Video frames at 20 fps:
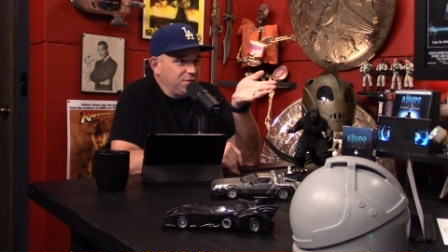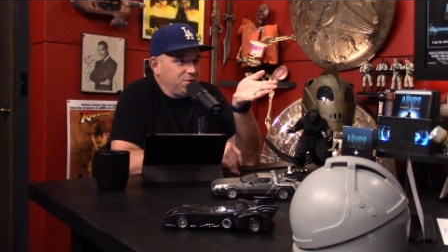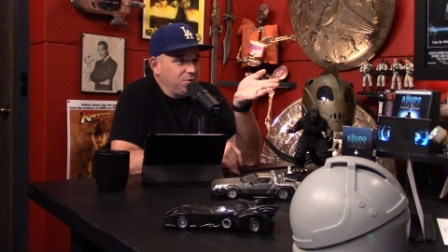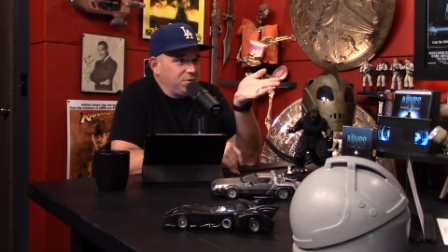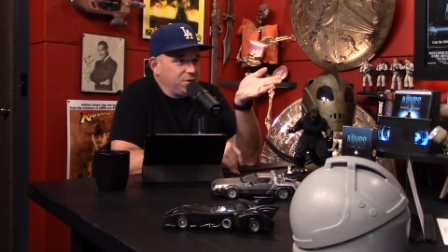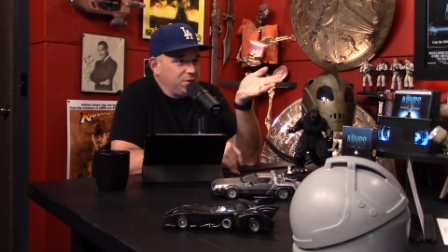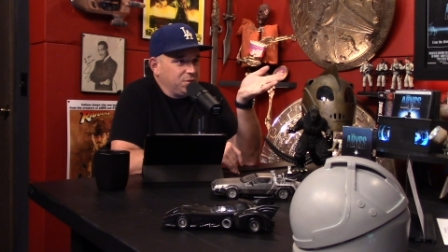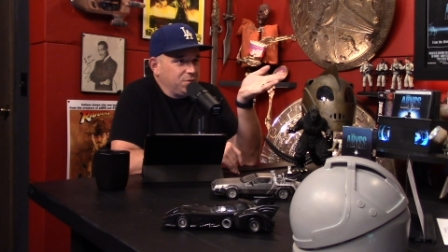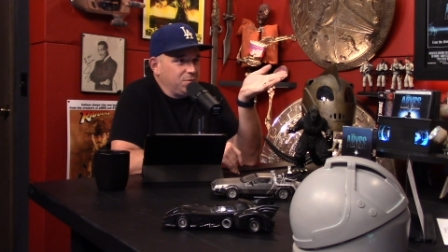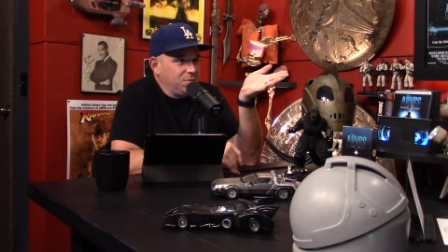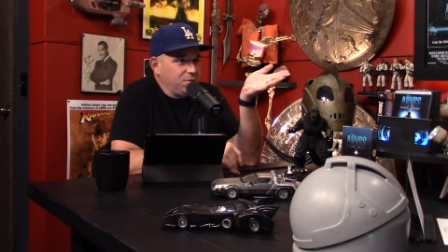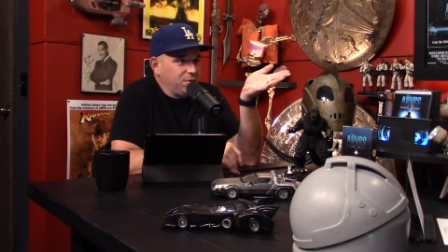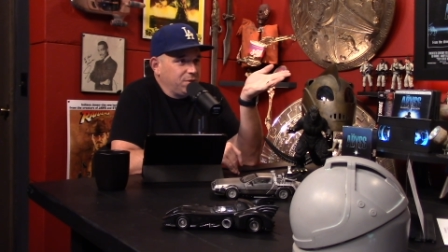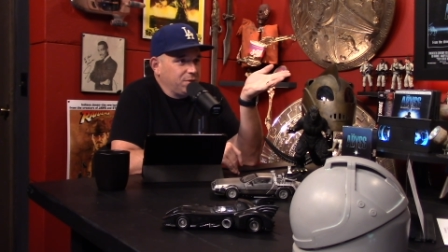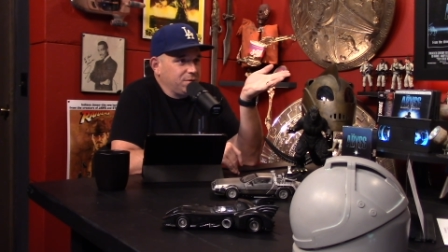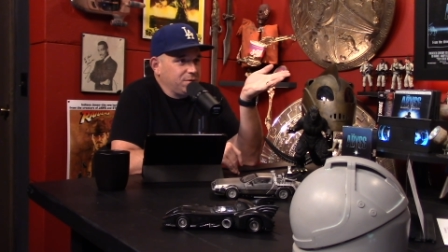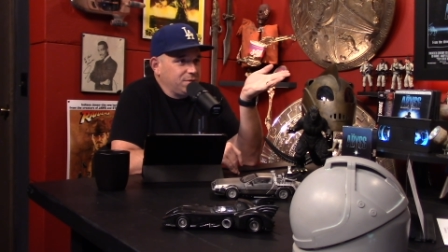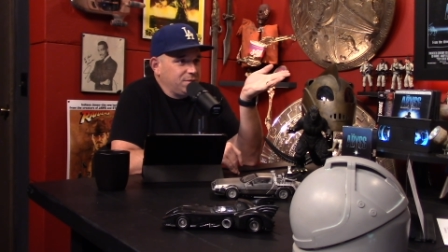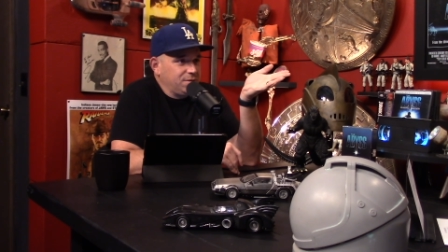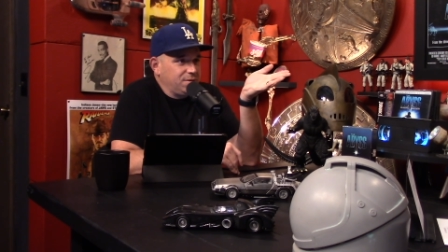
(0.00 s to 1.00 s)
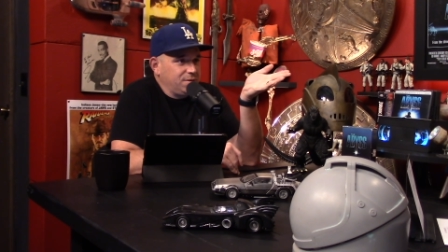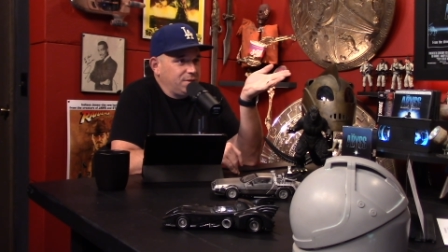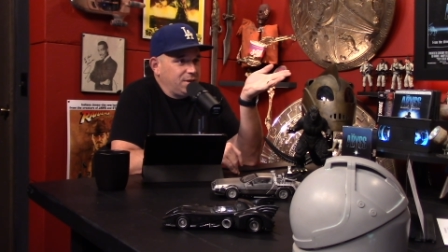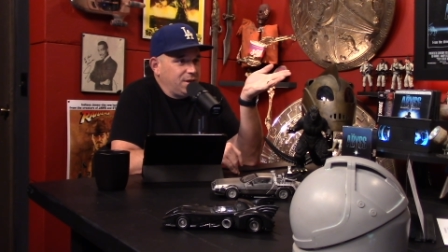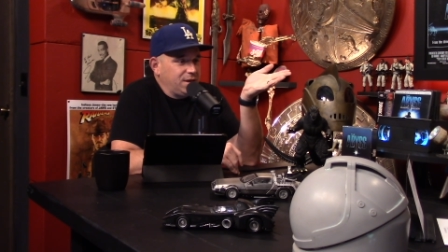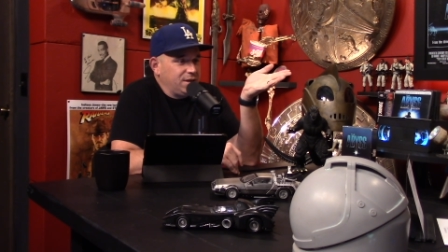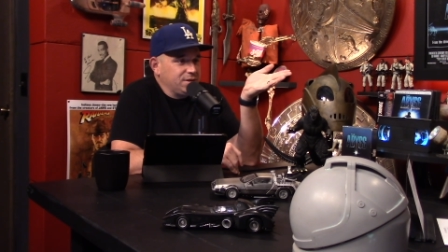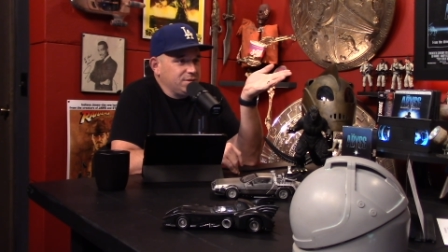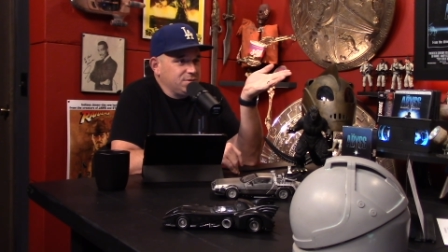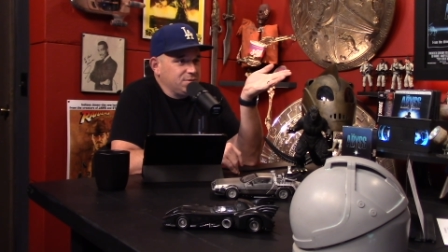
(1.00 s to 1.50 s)
the nuclear war
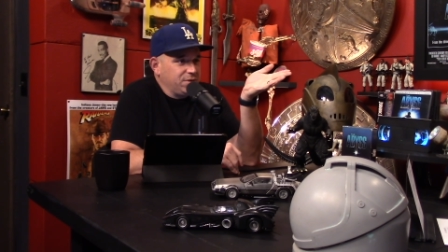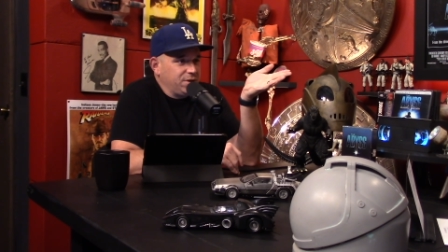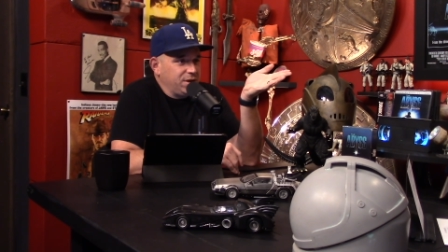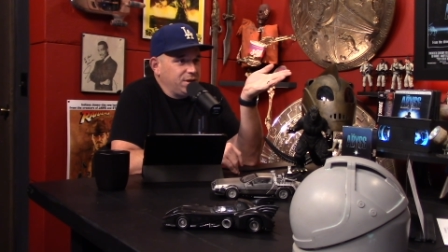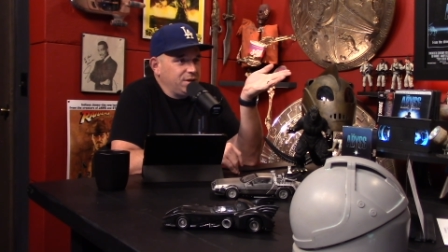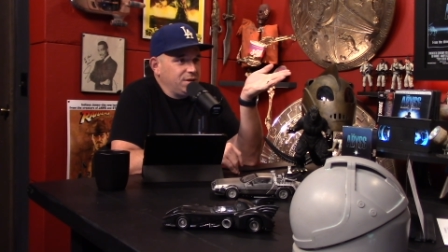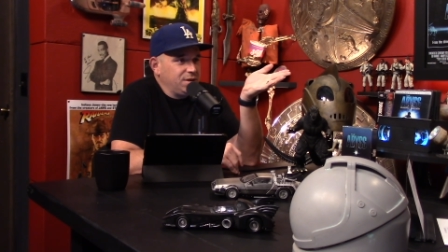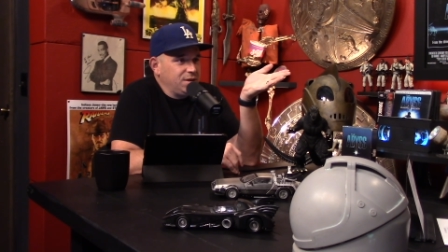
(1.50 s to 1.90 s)
heads, right?